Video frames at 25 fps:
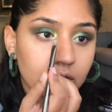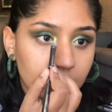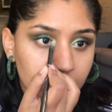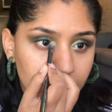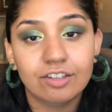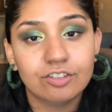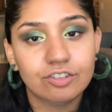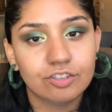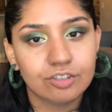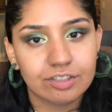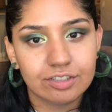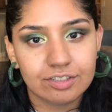
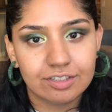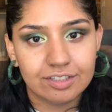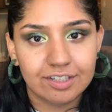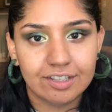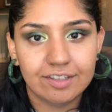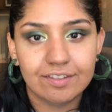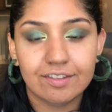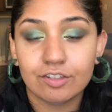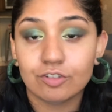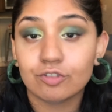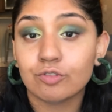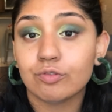As you can see,
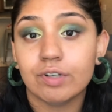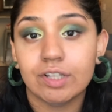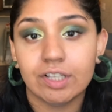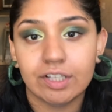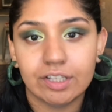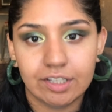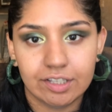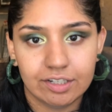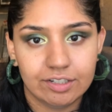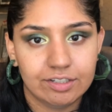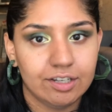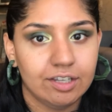this
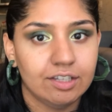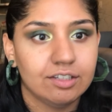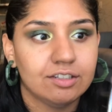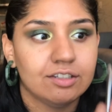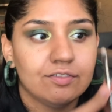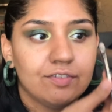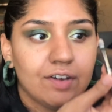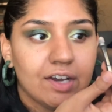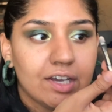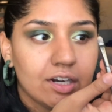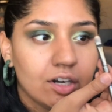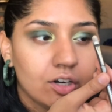really
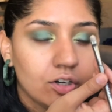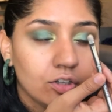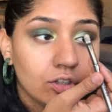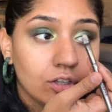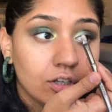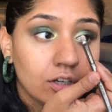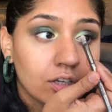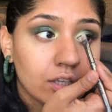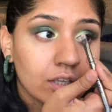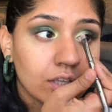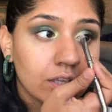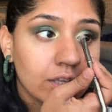intensified our
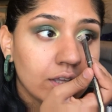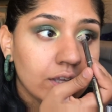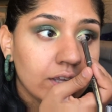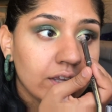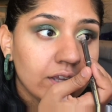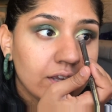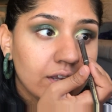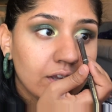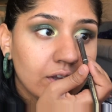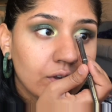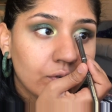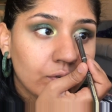look.
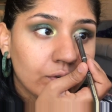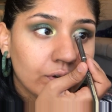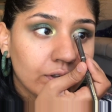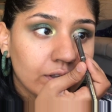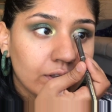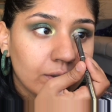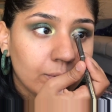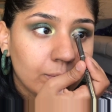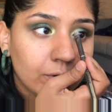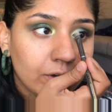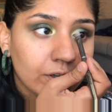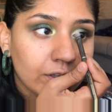It
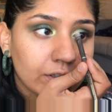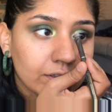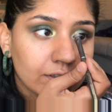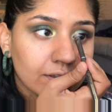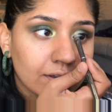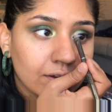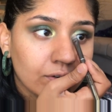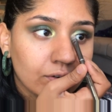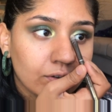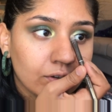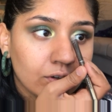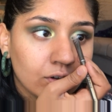really brings
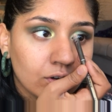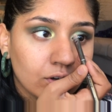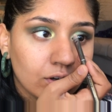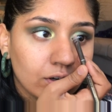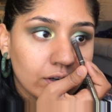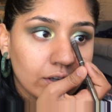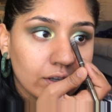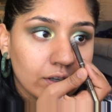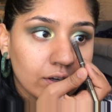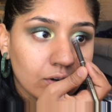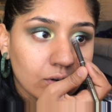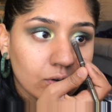out
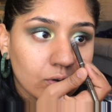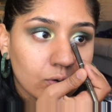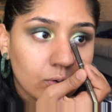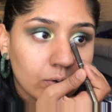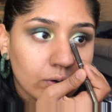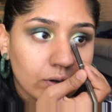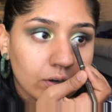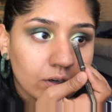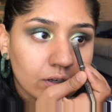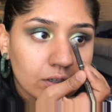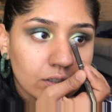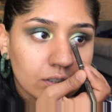your inner
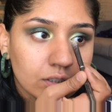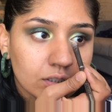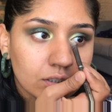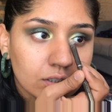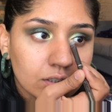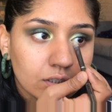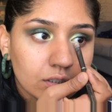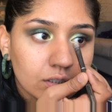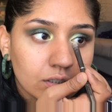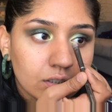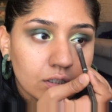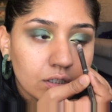corners.
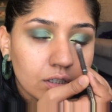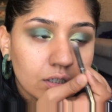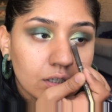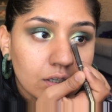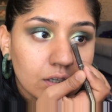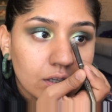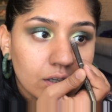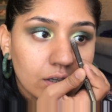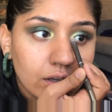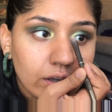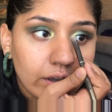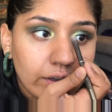
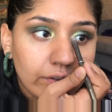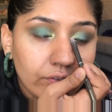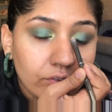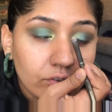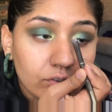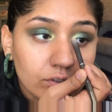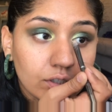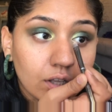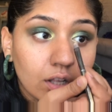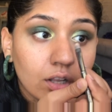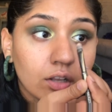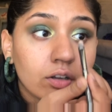And
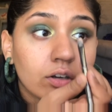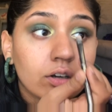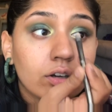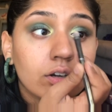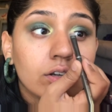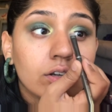this color